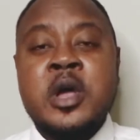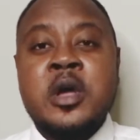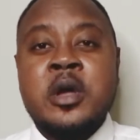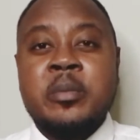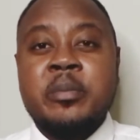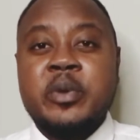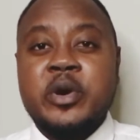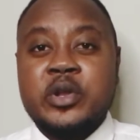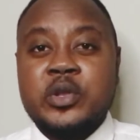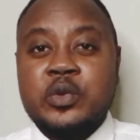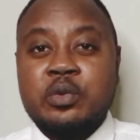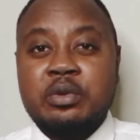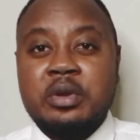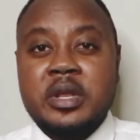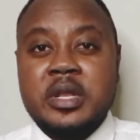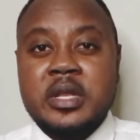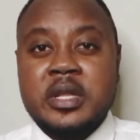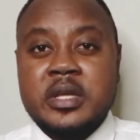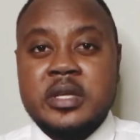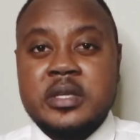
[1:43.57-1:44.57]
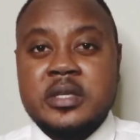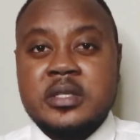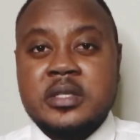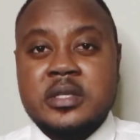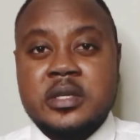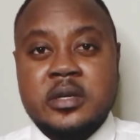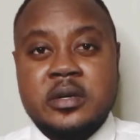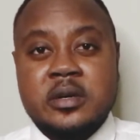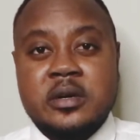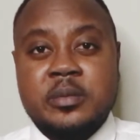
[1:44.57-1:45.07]
but doing this
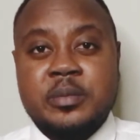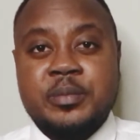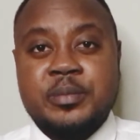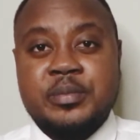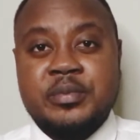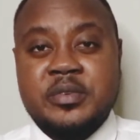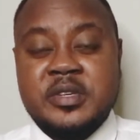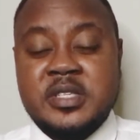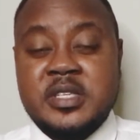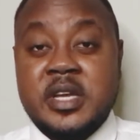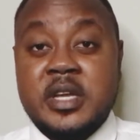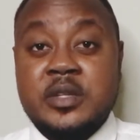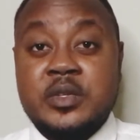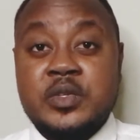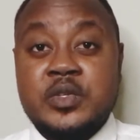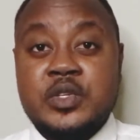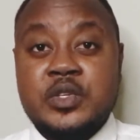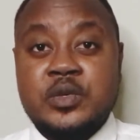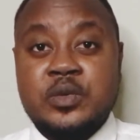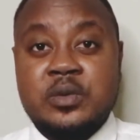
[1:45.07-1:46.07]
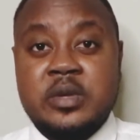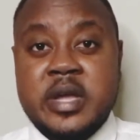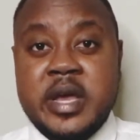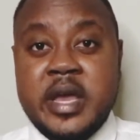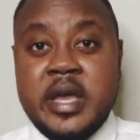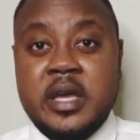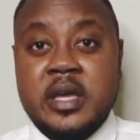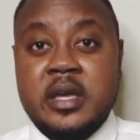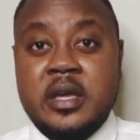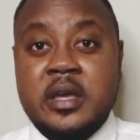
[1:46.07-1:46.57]
presents you
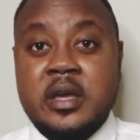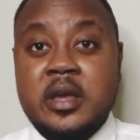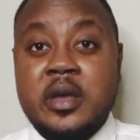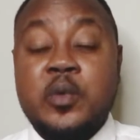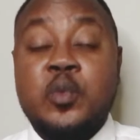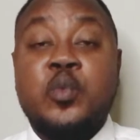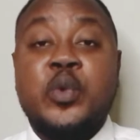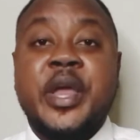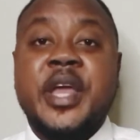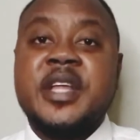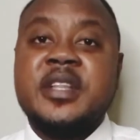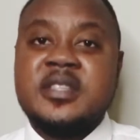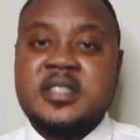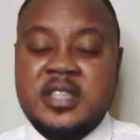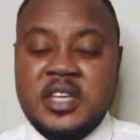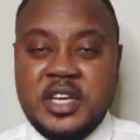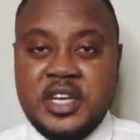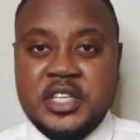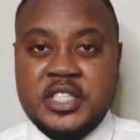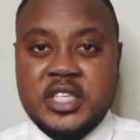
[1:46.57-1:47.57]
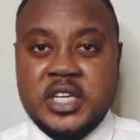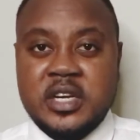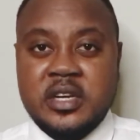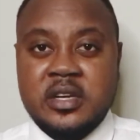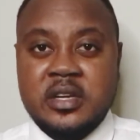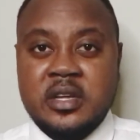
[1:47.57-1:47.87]
like a weak teacher.